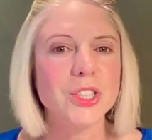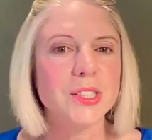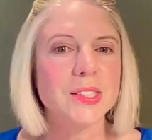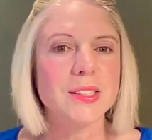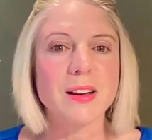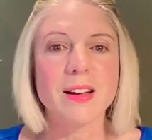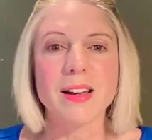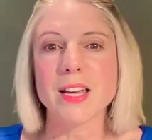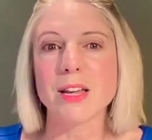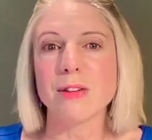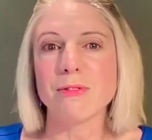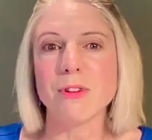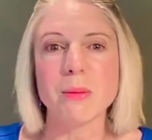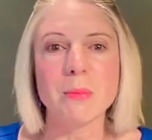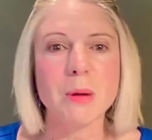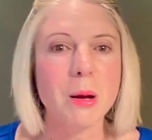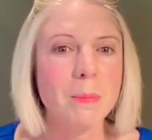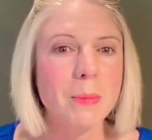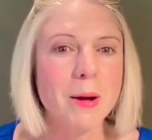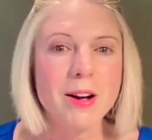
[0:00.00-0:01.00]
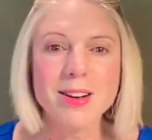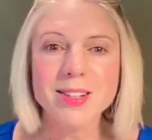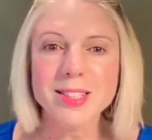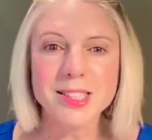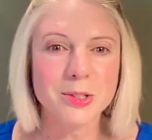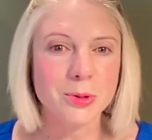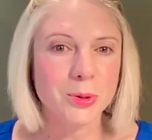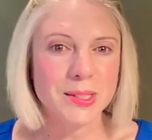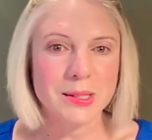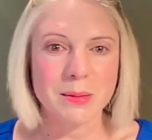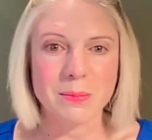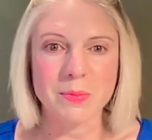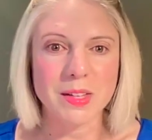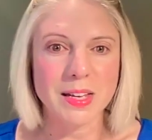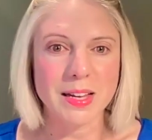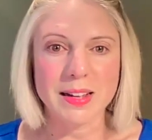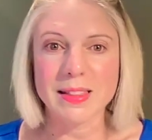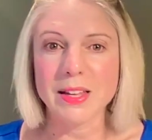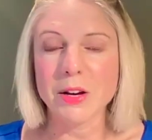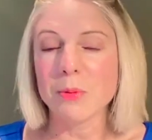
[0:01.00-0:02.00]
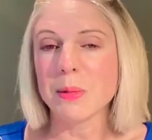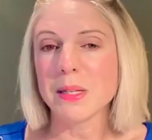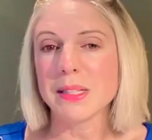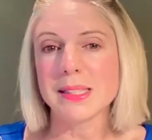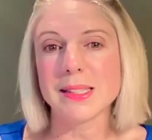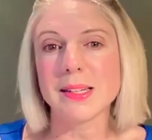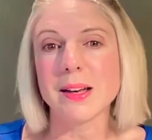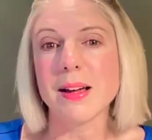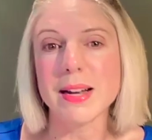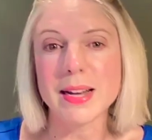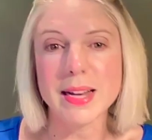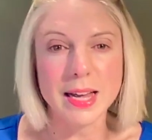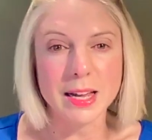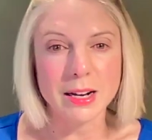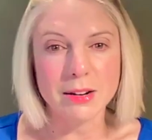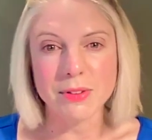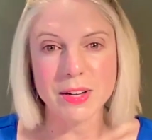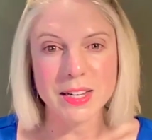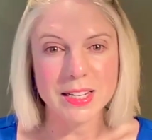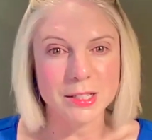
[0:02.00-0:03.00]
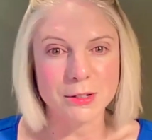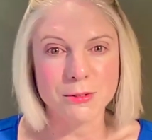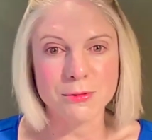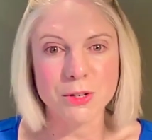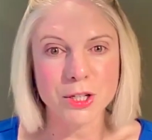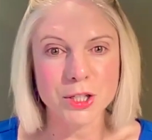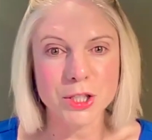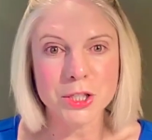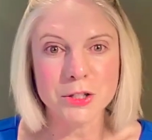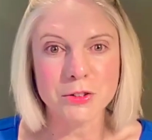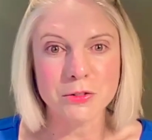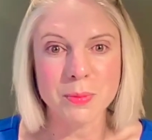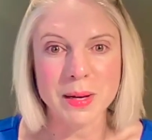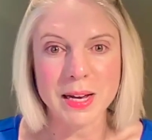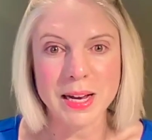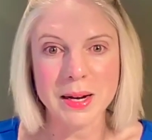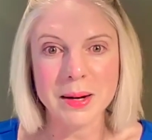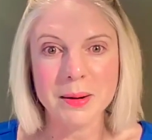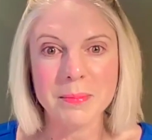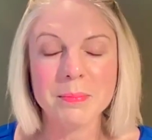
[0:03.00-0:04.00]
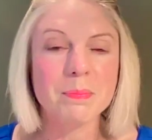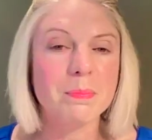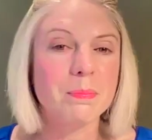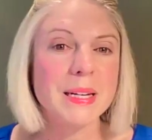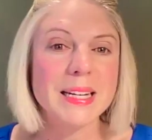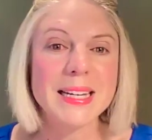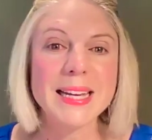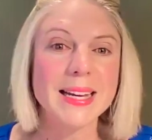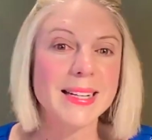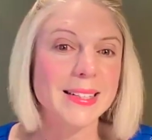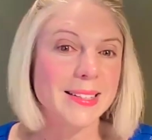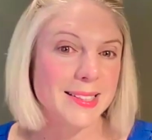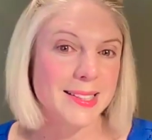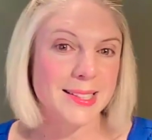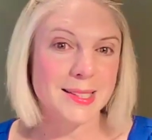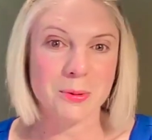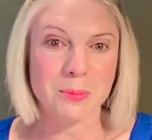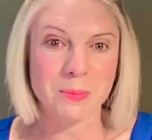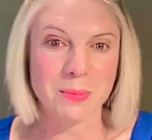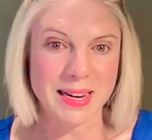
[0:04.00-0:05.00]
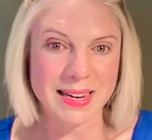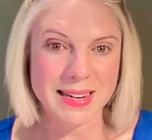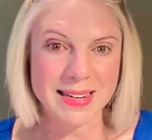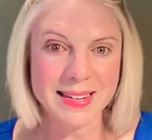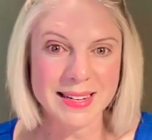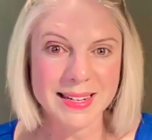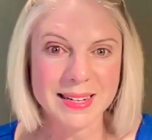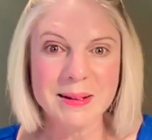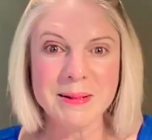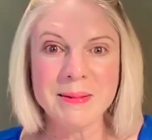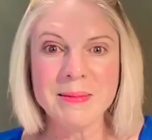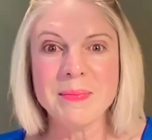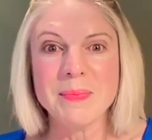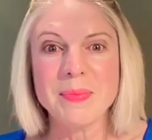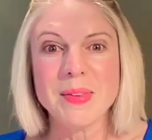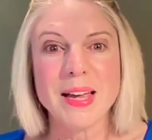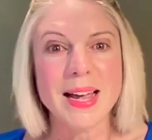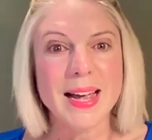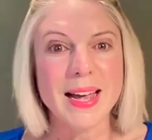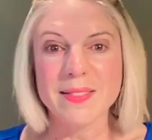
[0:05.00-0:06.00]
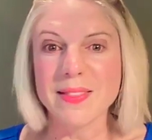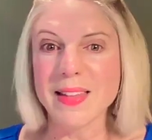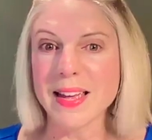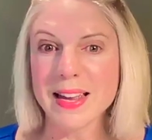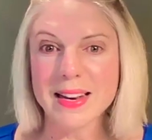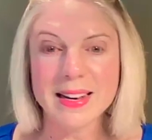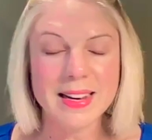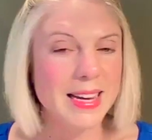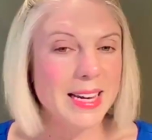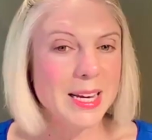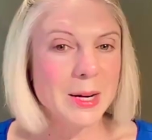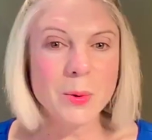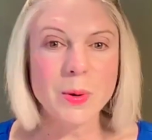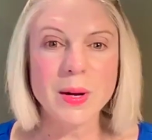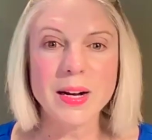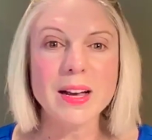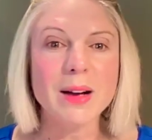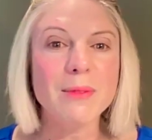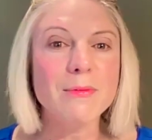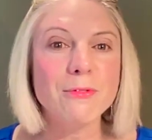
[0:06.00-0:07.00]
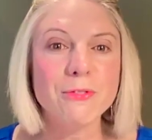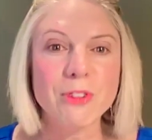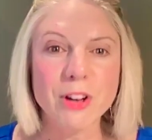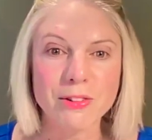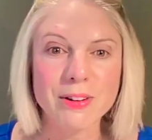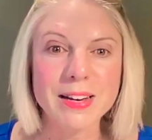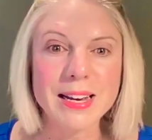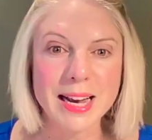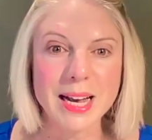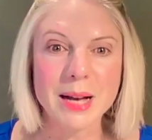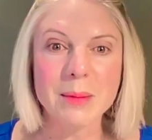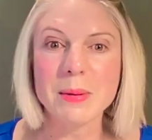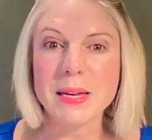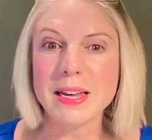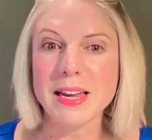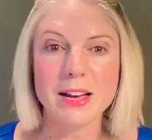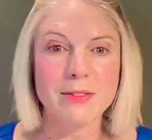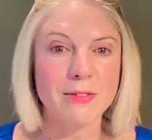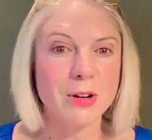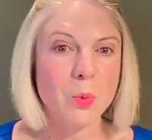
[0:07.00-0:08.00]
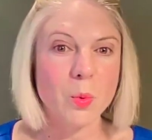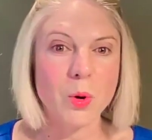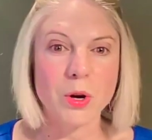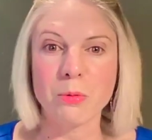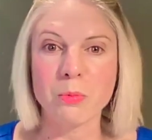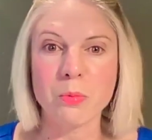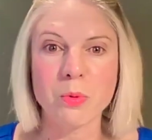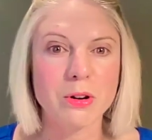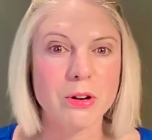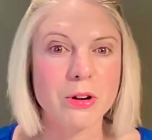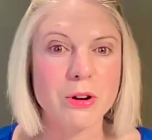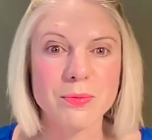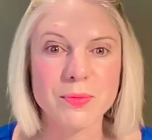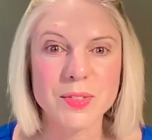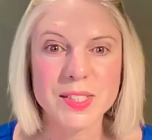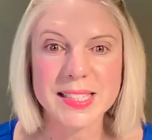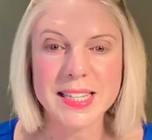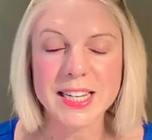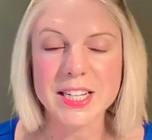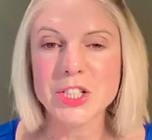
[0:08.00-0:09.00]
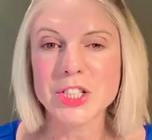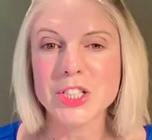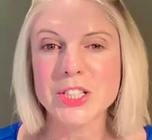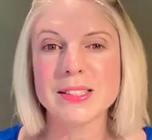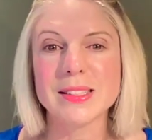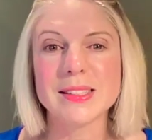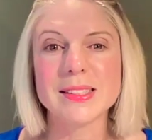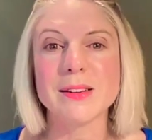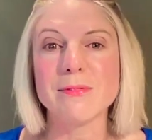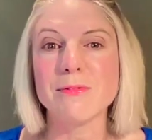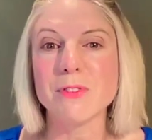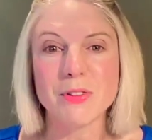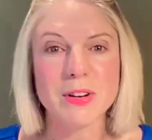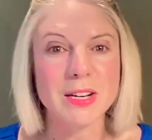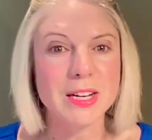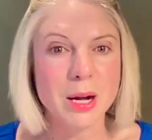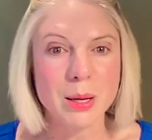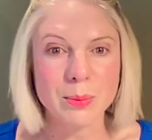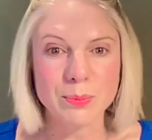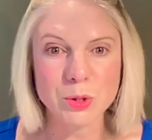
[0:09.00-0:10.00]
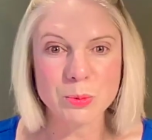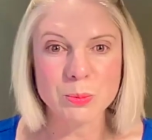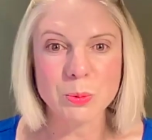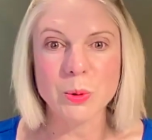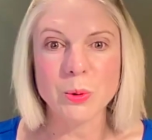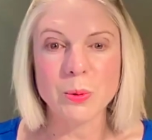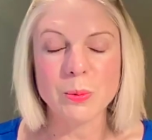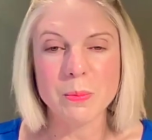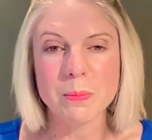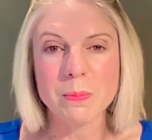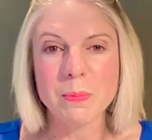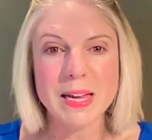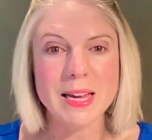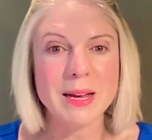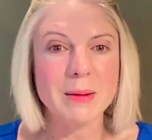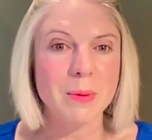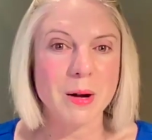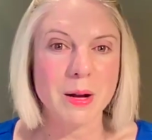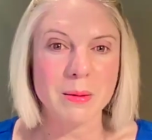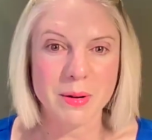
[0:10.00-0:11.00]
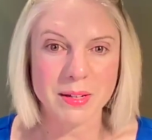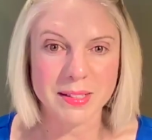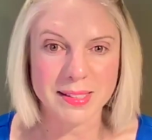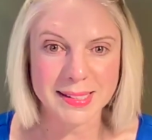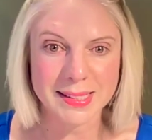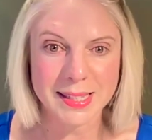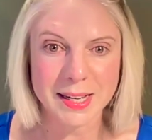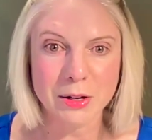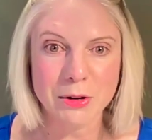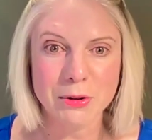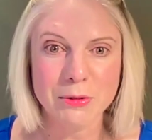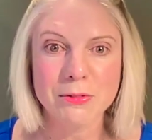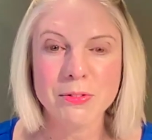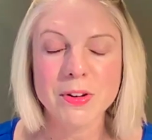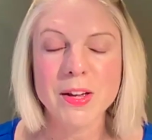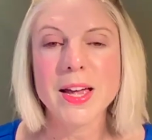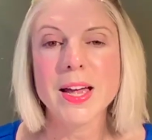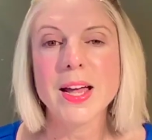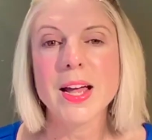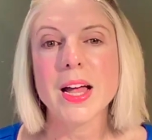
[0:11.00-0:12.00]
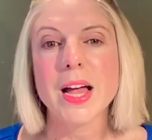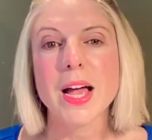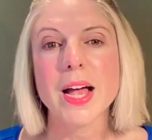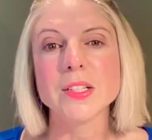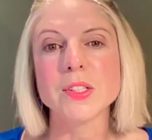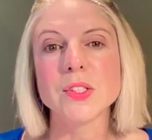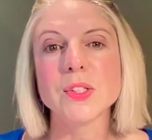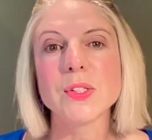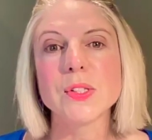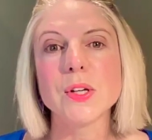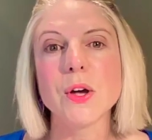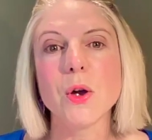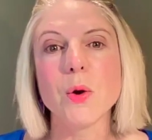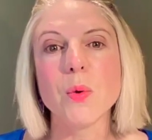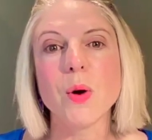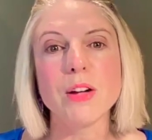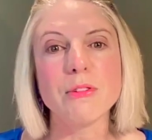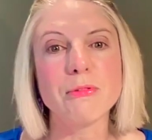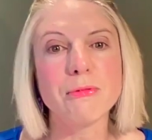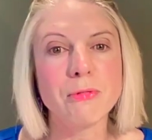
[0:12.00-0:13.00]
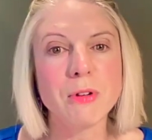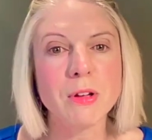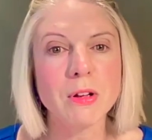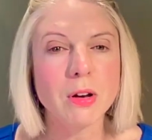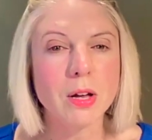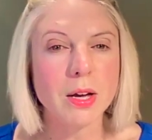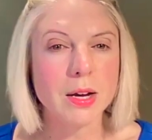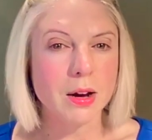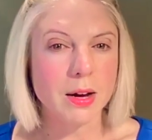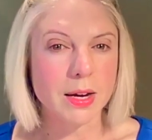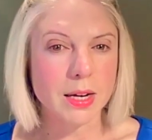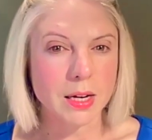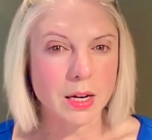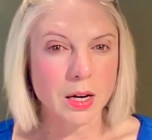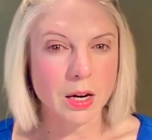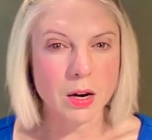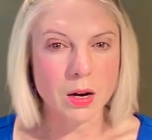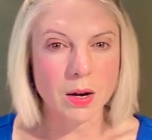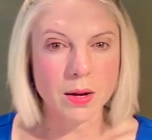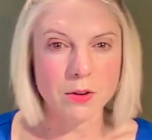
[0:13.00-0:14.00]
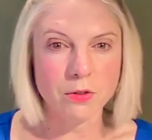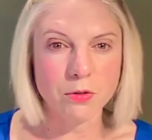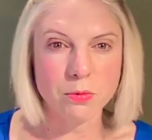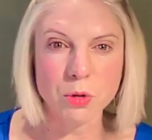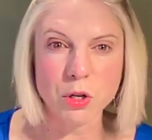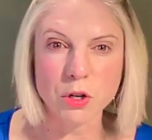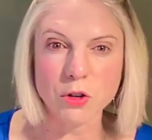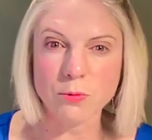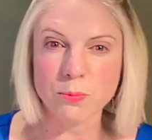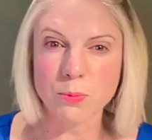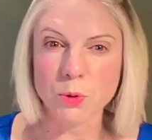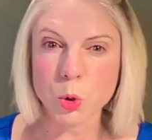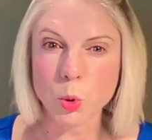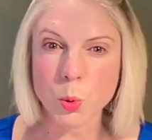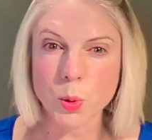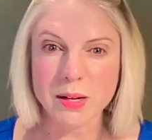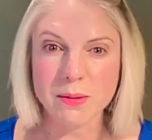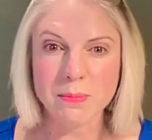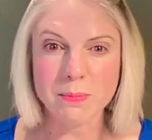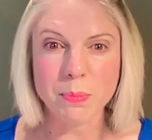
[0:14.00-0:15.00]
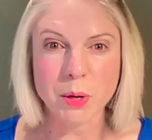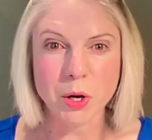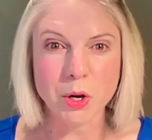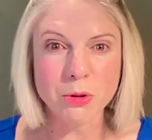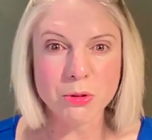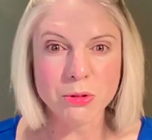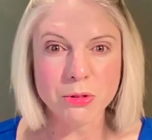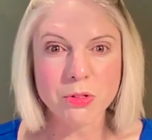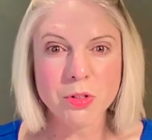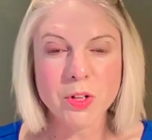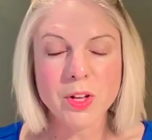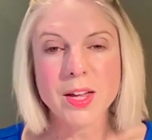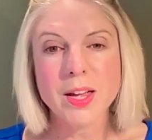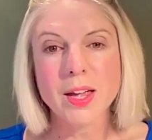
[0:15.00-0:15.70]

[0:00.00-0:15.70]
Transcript: just like if I'm at a party or something, there'll be a slightly elevated version of me. But again, it's still me. And then equally, I'm very happy having one-on-one conversations. I'm very comfortable being by myself. And so I feel like I can kind of move between both.